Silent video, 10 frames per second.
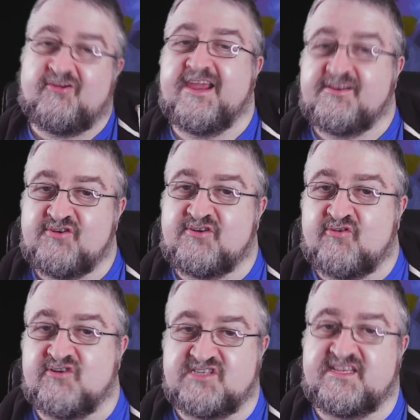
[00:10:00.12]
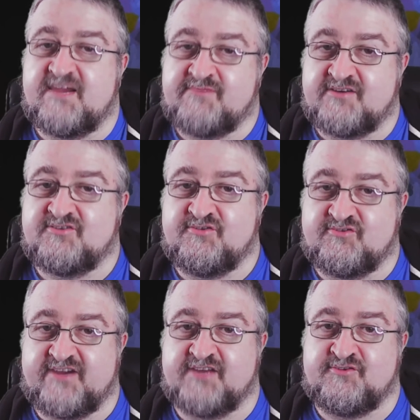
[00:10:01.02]
to do Cause of Terminator 2, they're
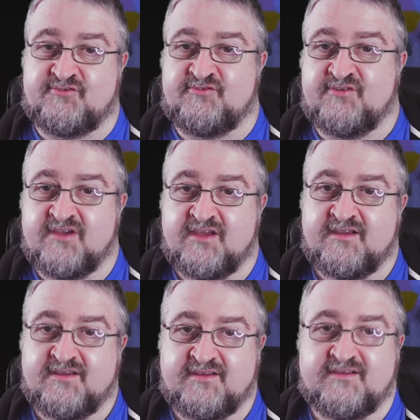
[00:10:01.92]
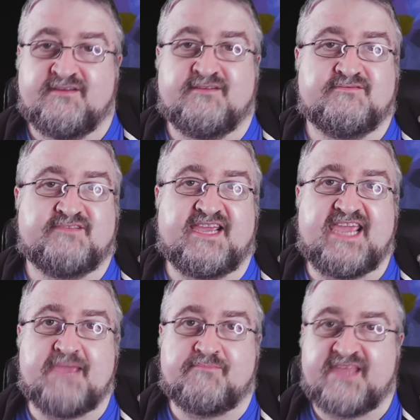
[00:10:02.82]
trying to do
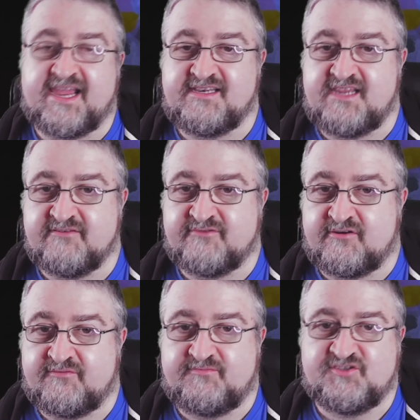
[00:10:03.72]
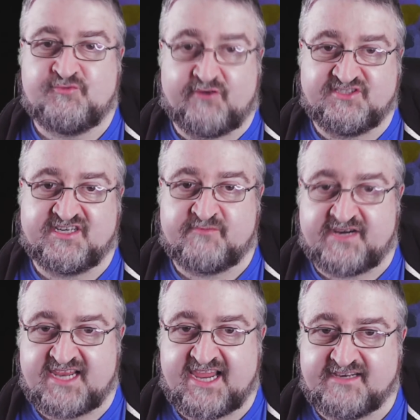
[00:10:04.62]
the idea of Schwarzenegger with a
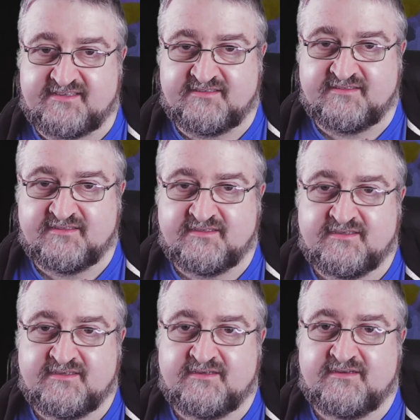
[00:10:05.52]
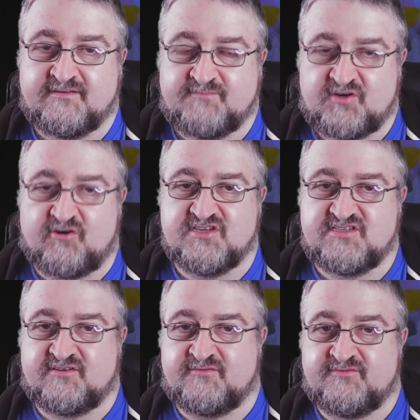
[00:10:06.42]
kid because
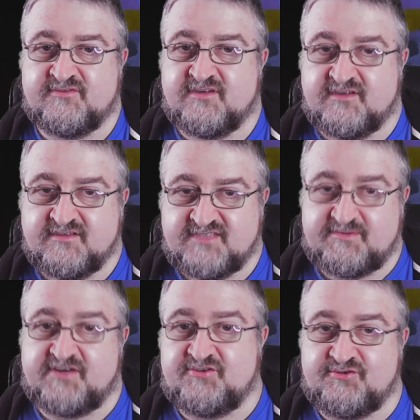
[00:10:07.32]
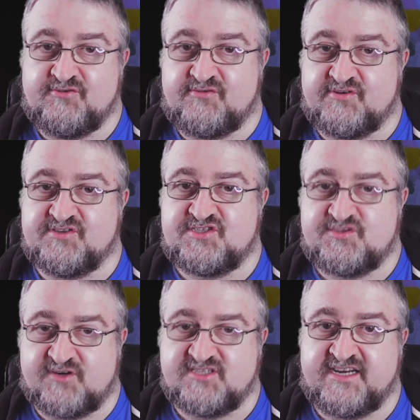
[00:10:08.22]
of Terminator 2, because
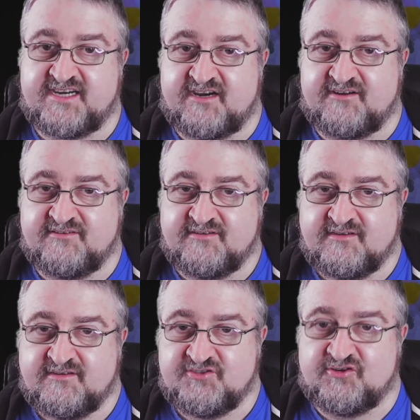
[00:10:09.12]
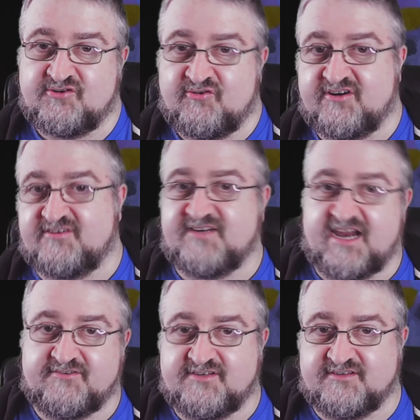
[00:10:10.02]
Schwarzenegger, John Connor
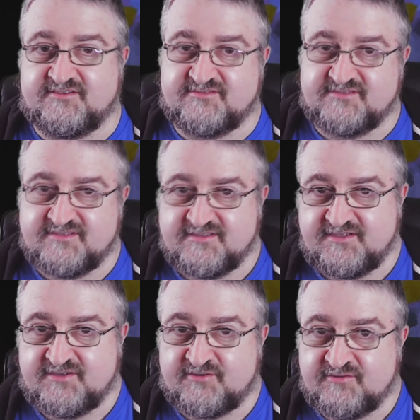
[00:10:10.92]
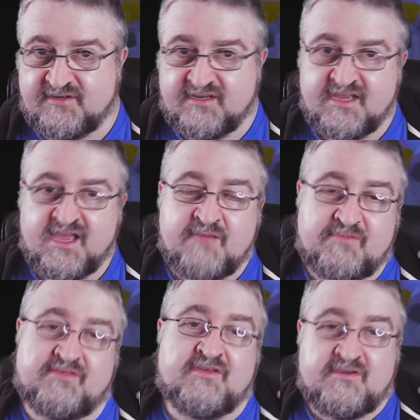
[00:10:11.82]
character, you know.
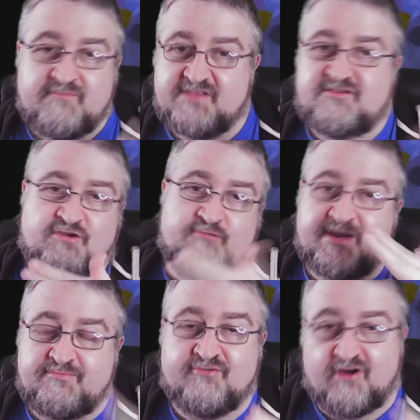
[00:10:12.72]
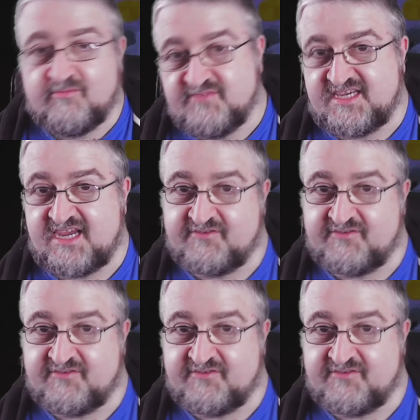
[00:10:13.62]
But the two big problems here is,